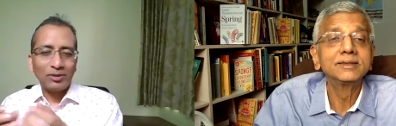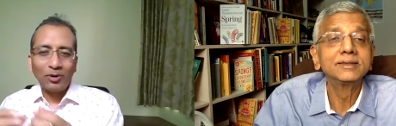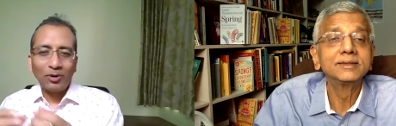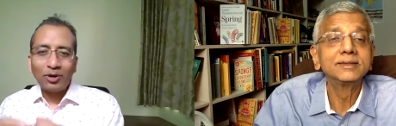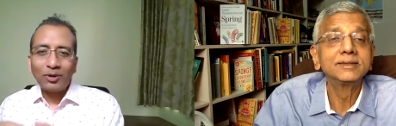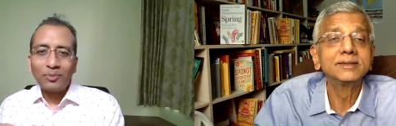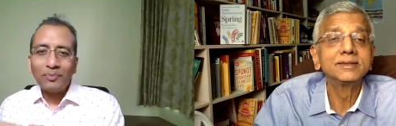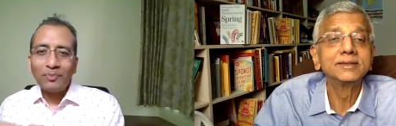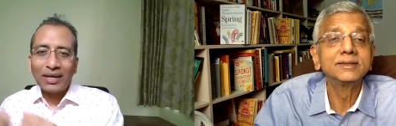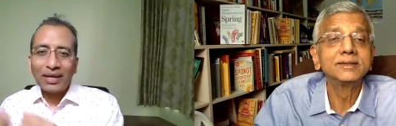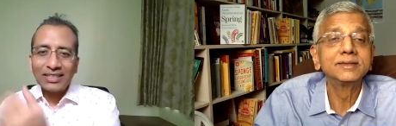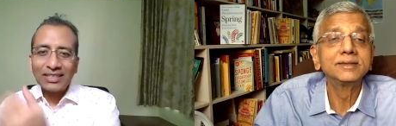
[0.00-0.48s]

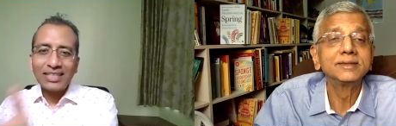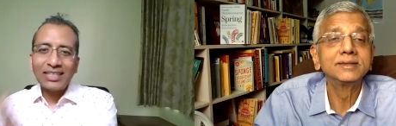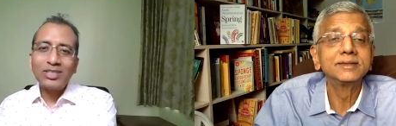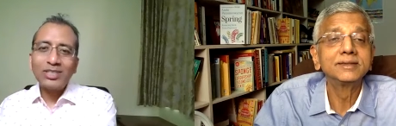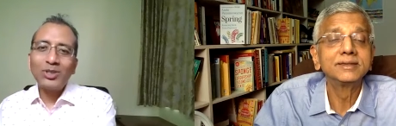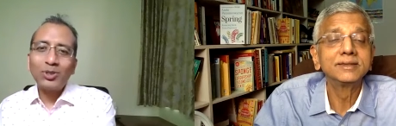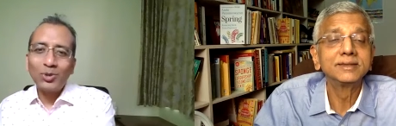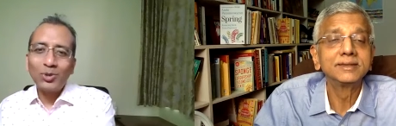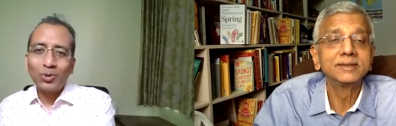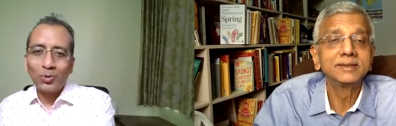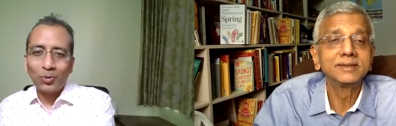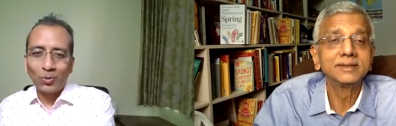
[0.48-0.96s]
Speaker 1: your
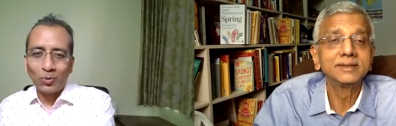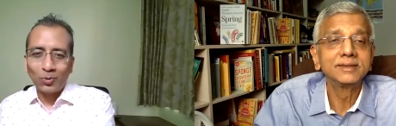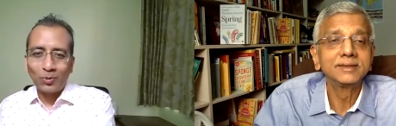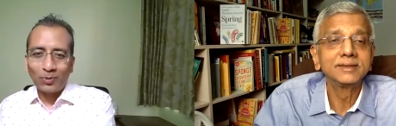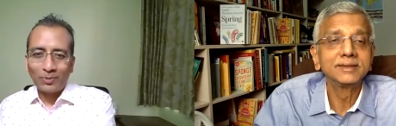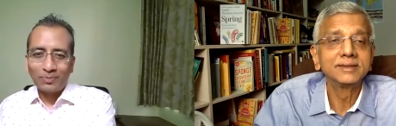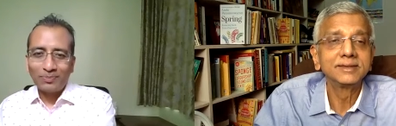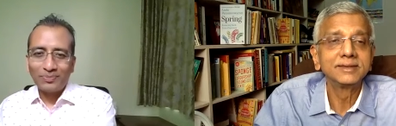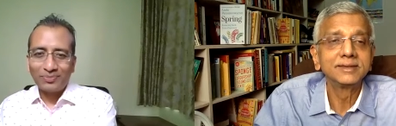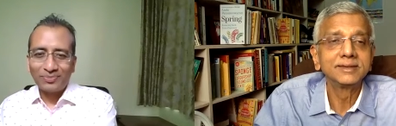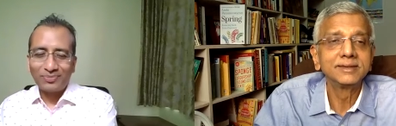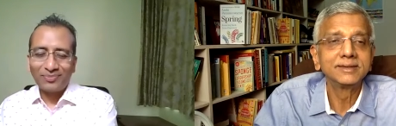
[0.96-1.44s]
message through
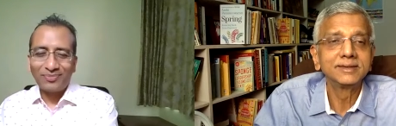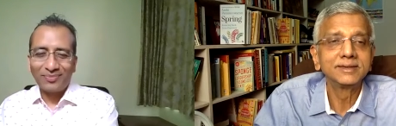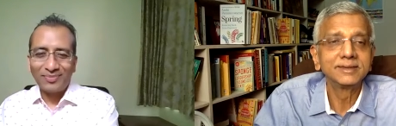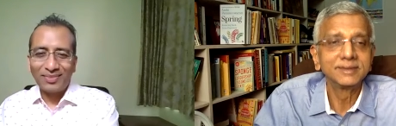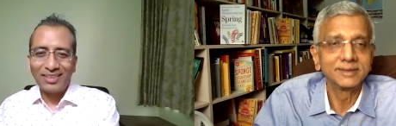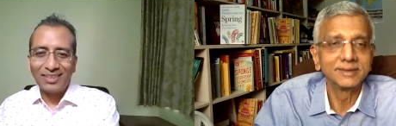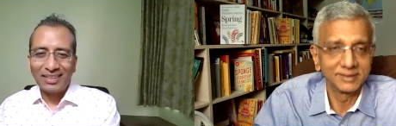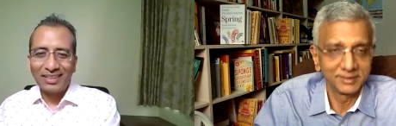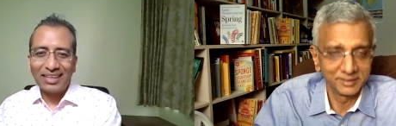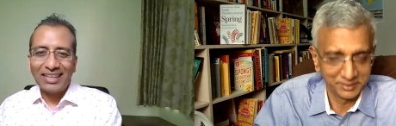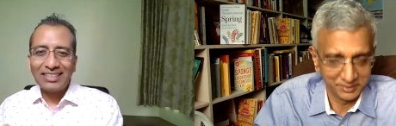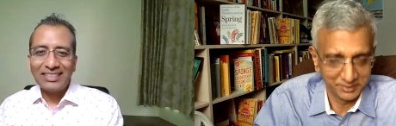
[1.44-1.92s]

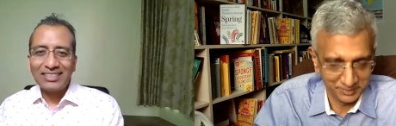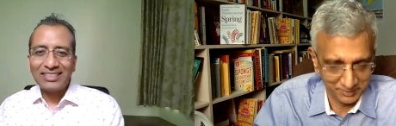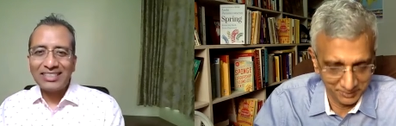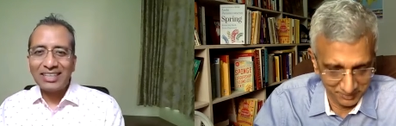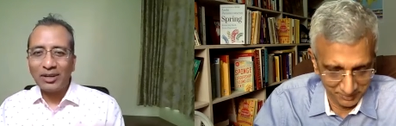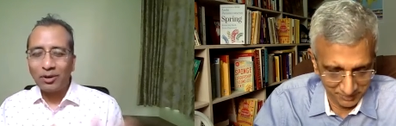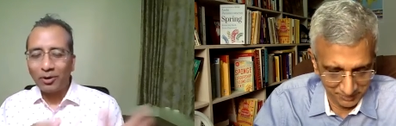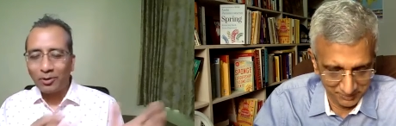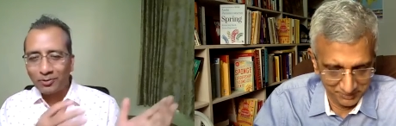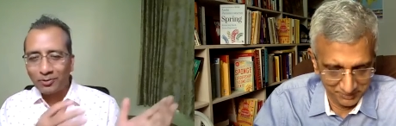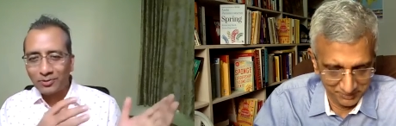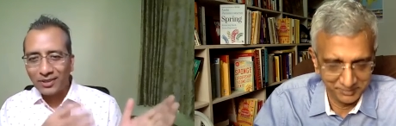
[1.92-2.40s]

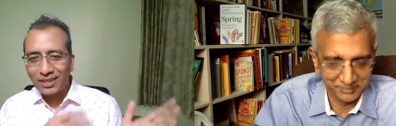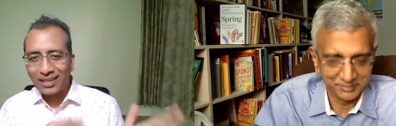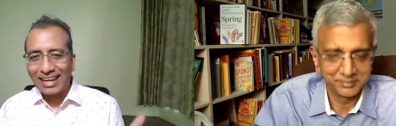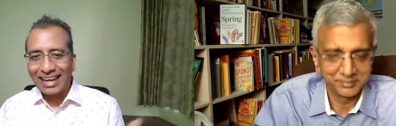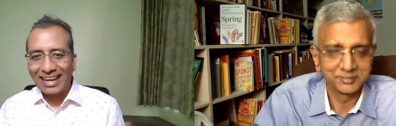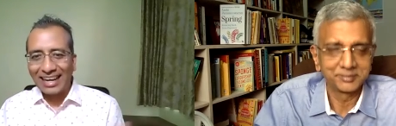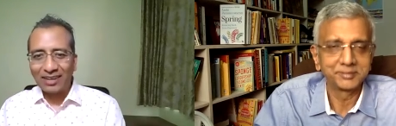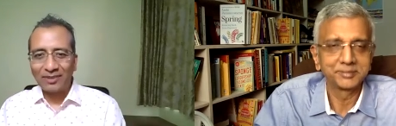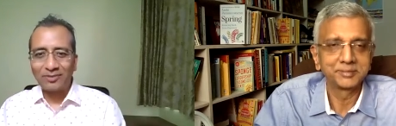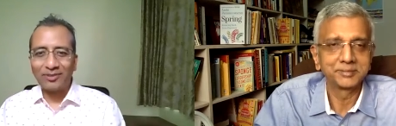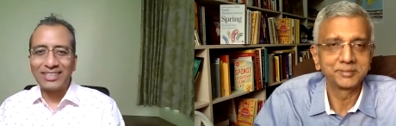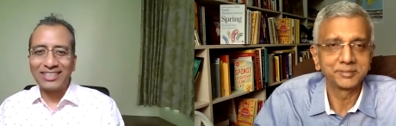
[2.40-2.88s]
instead of the
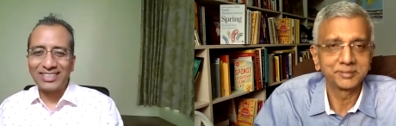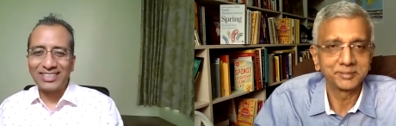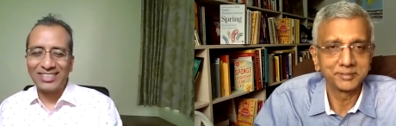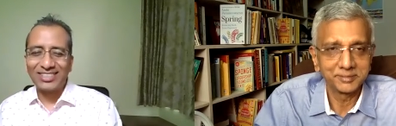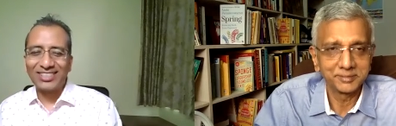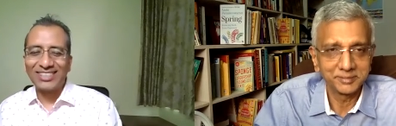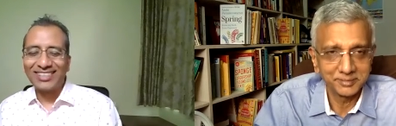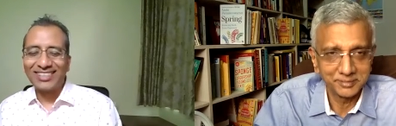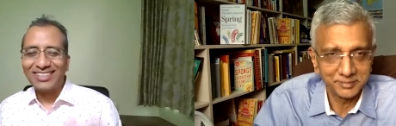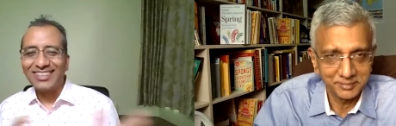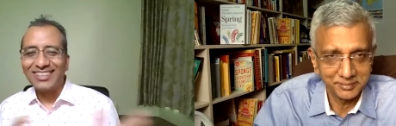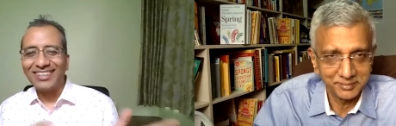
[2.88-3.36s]

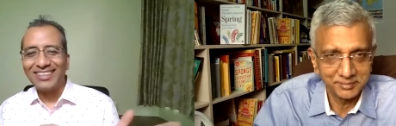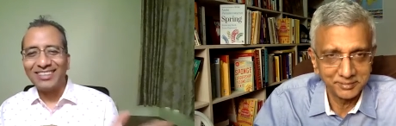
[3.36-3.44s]
language